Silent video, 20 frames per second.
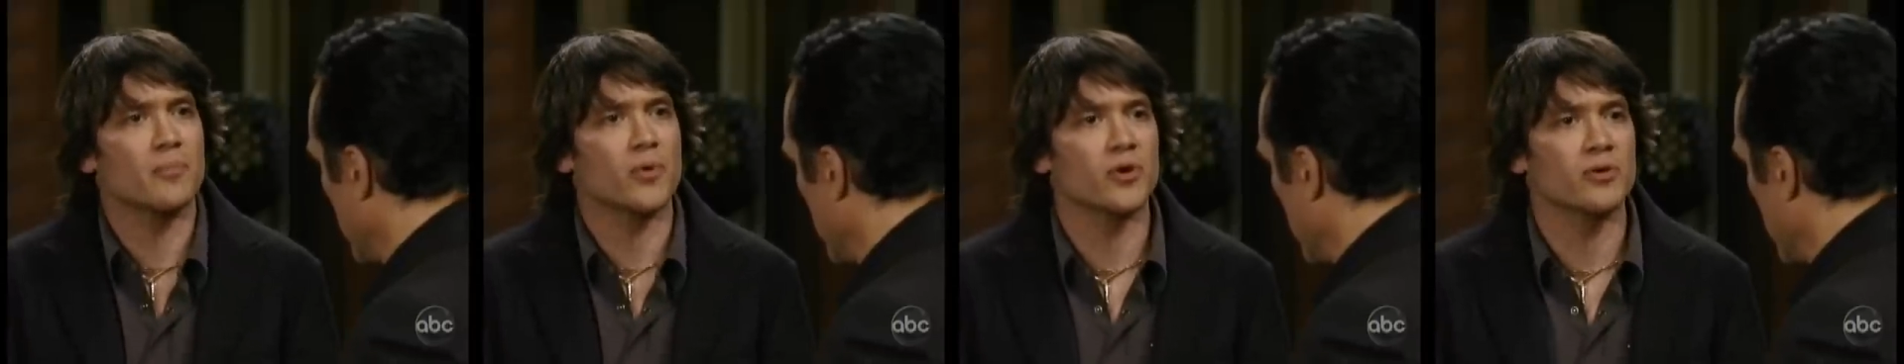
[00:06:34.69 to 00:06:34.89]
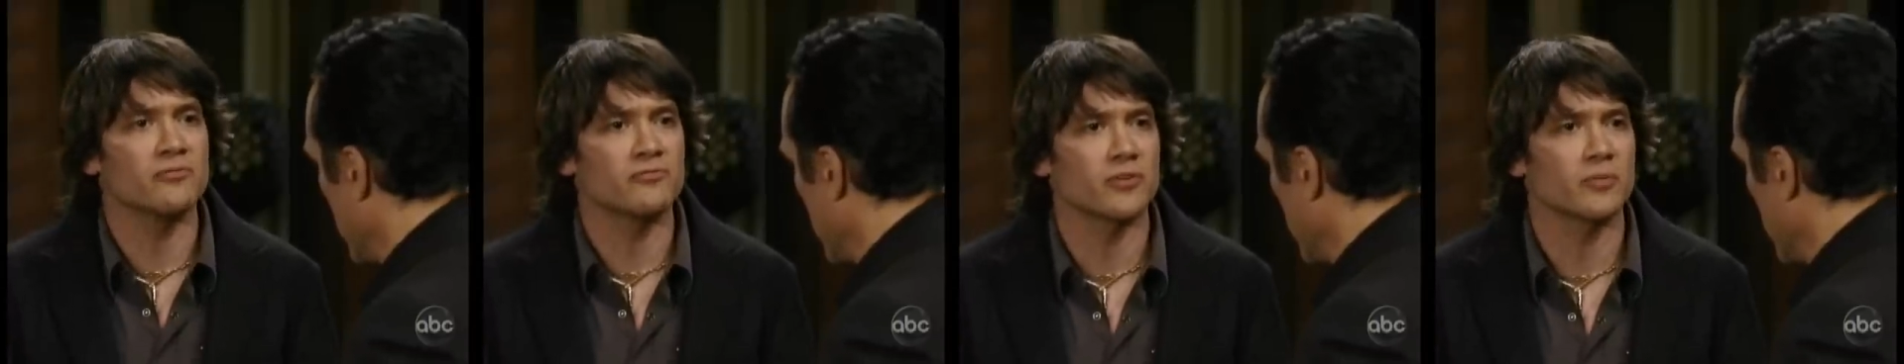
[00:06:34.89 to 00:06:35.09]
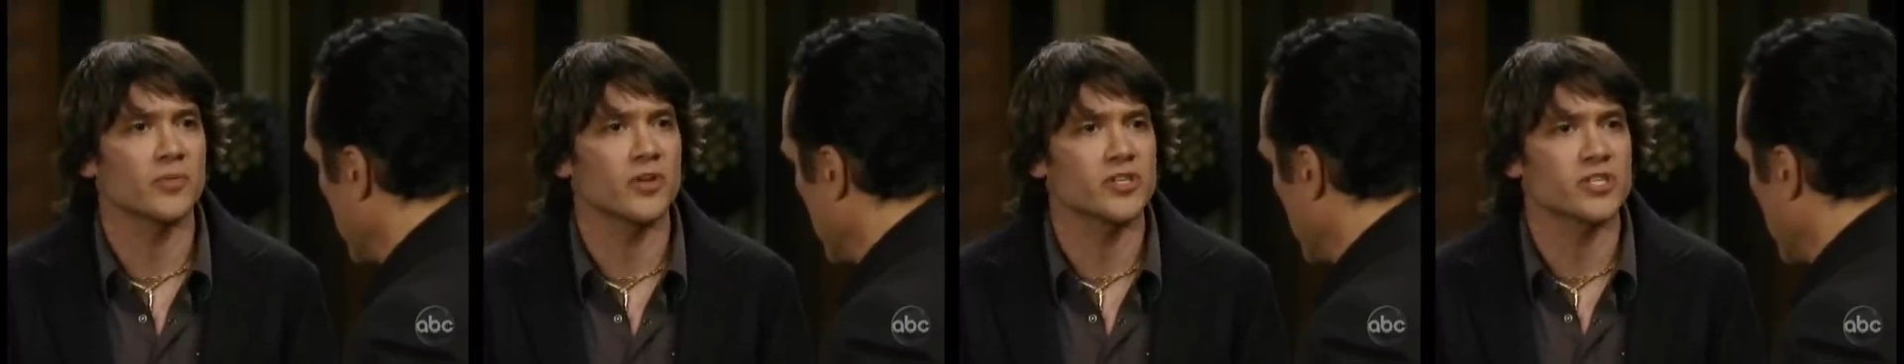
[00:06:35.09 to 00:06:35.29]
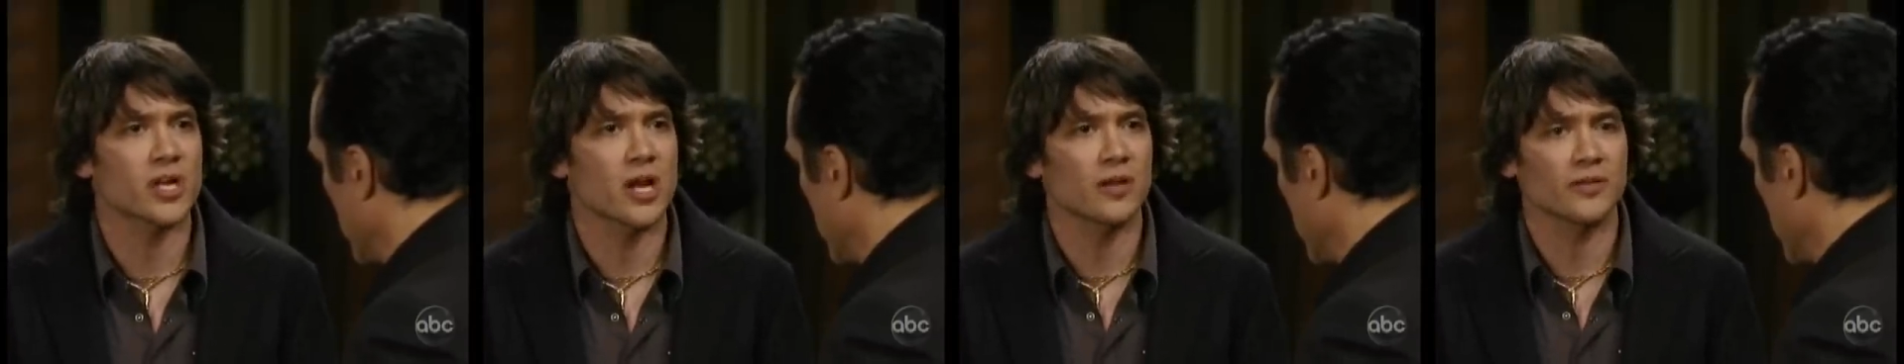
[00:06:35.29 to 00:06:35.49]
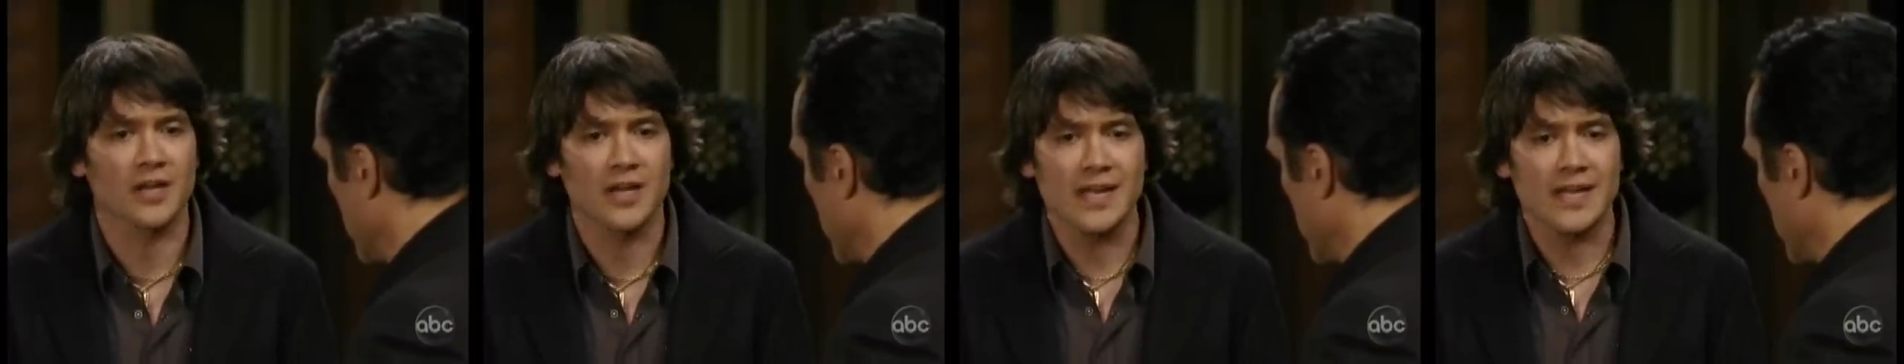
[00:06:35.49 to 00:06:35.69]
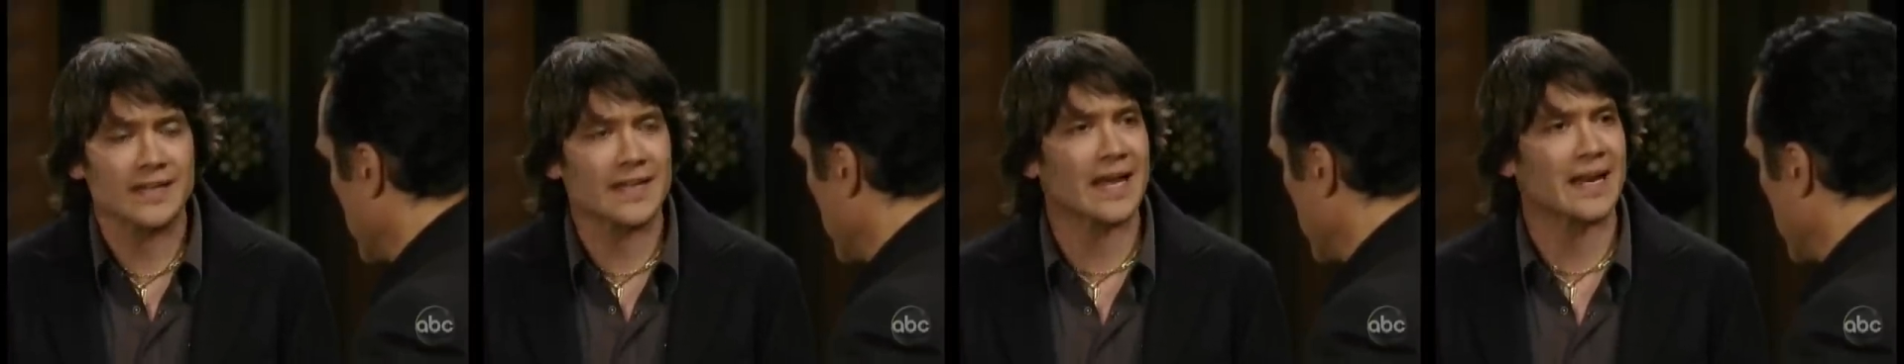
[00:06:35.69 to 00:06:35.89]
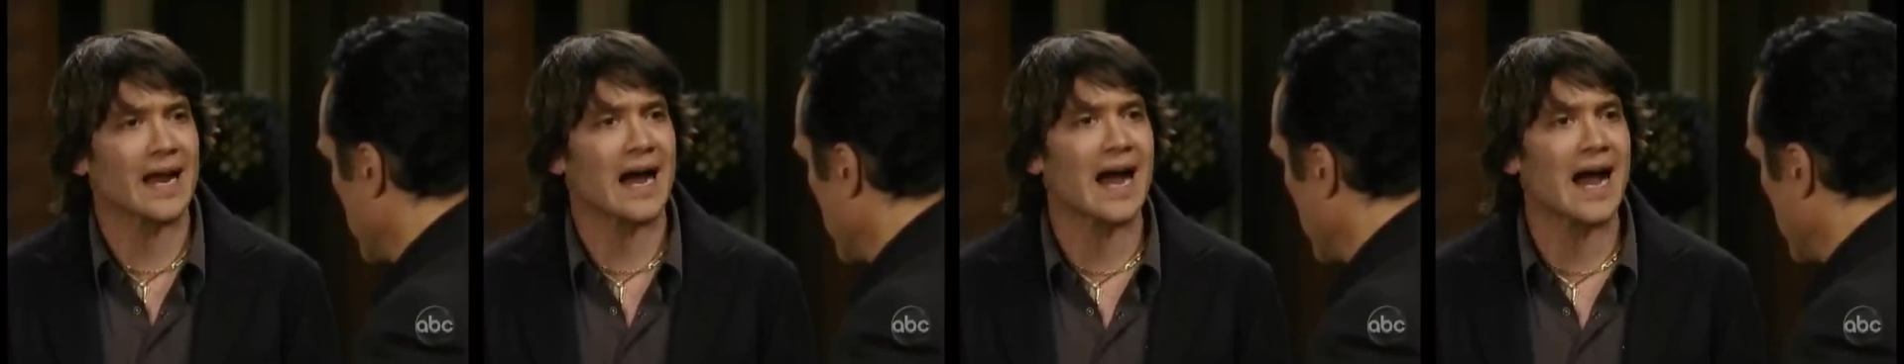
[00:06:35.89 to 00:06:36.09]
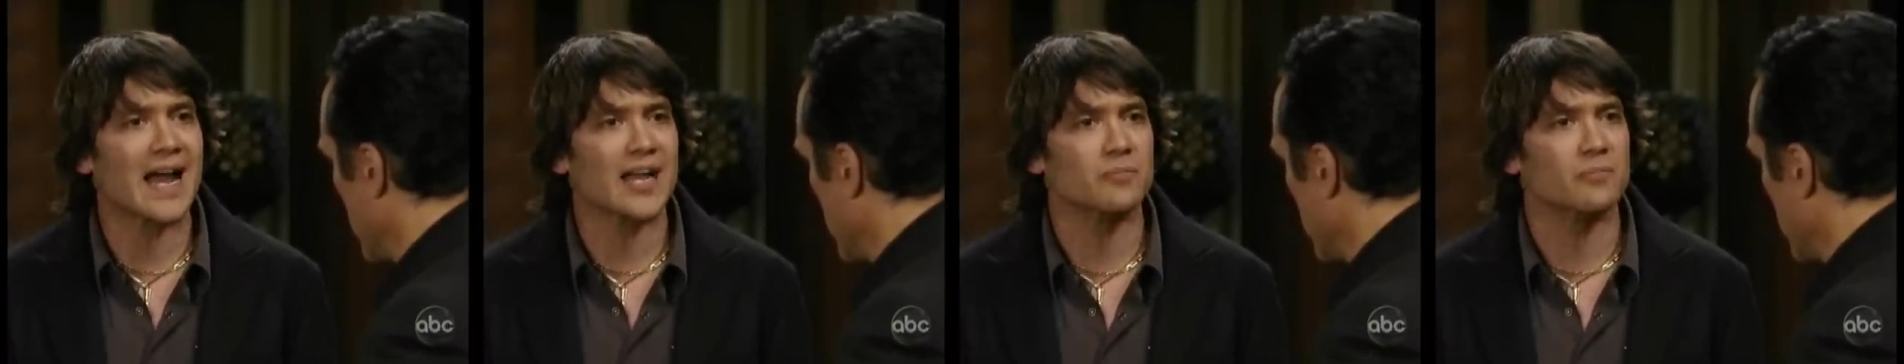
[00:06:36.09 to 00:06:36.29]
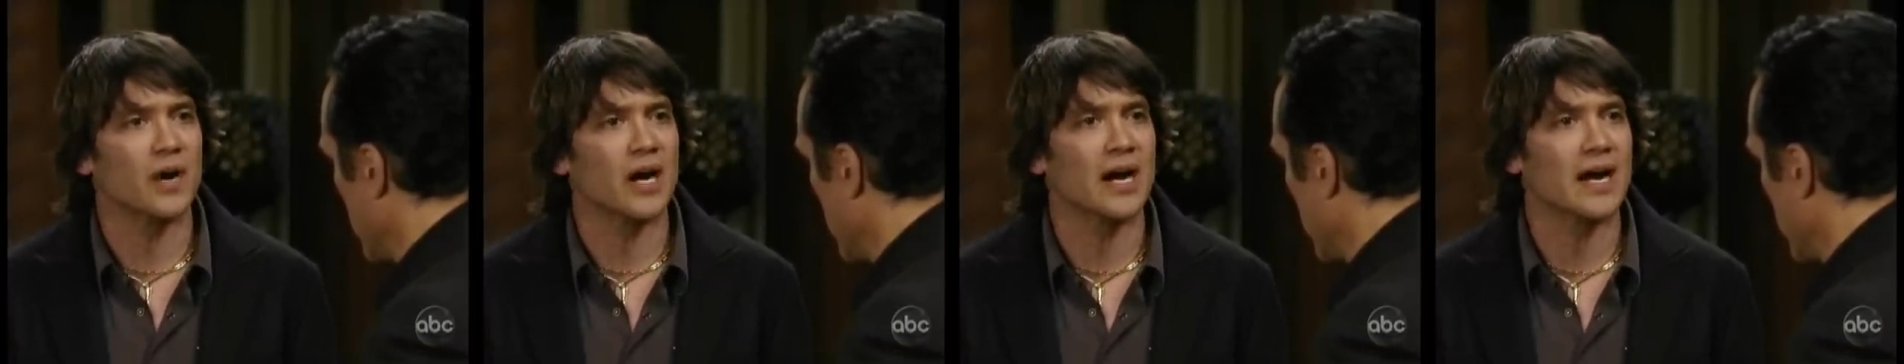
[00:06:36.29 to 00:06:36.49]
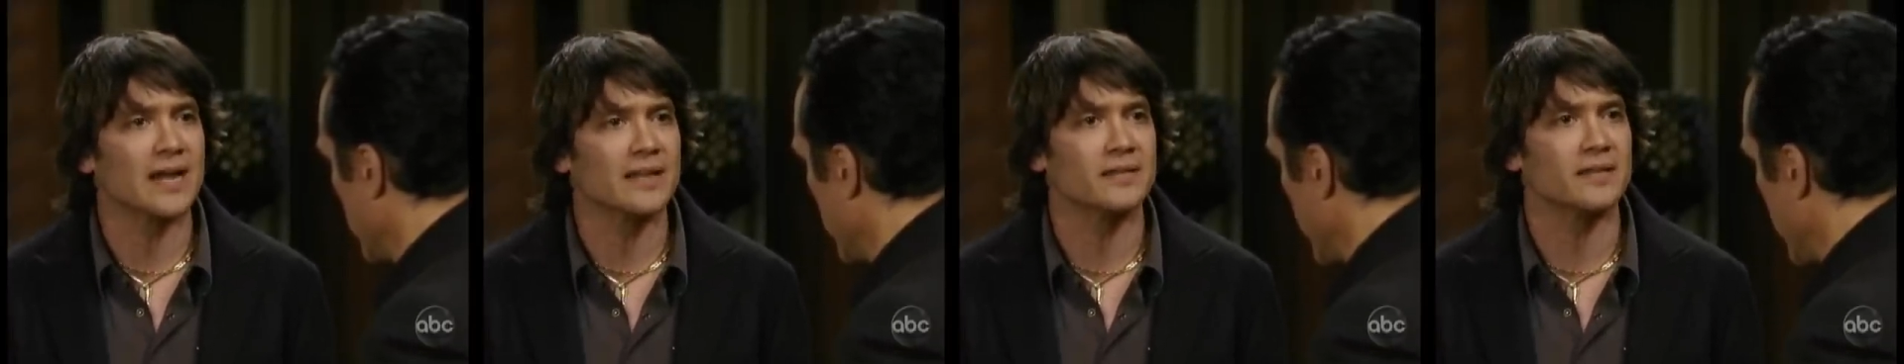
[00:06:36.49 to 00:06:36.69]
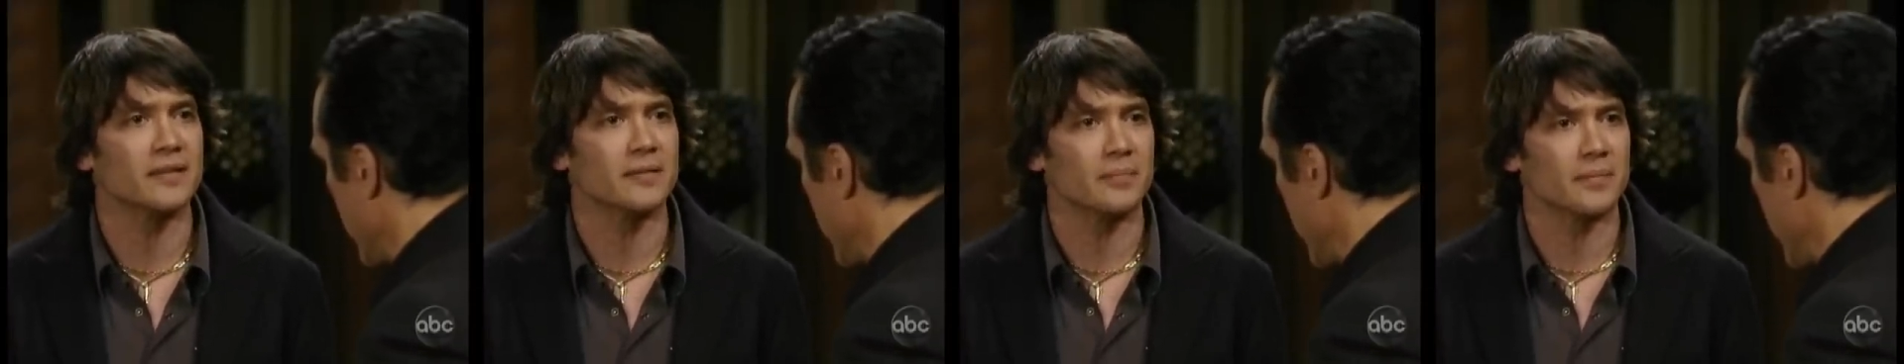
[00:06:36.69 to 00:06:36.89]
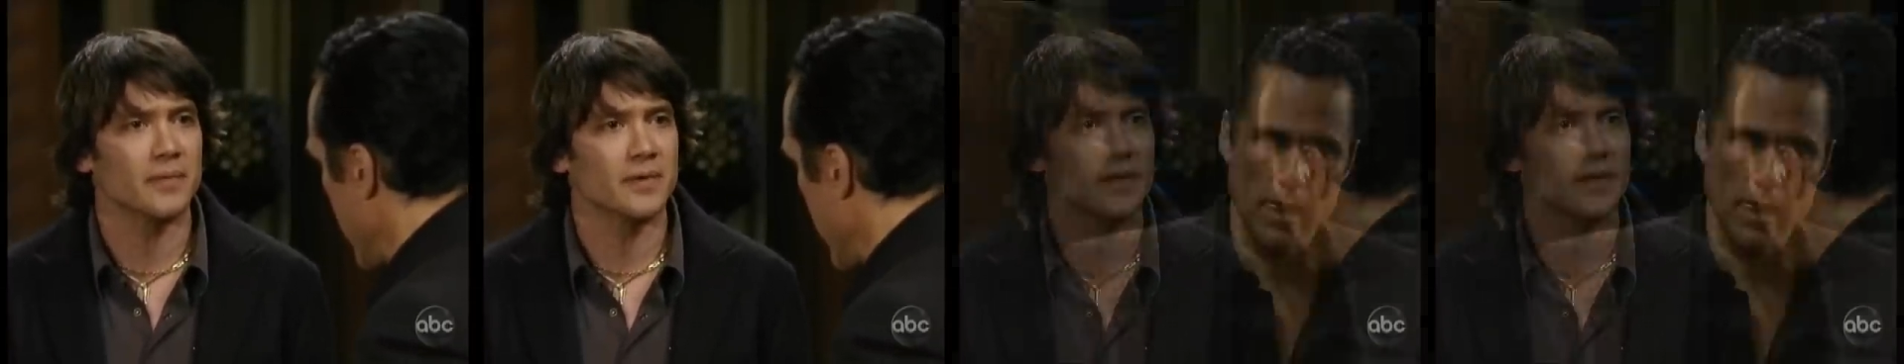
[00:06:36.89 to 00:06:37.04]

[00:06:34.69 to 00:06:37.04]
burden from their child, not hide behind him.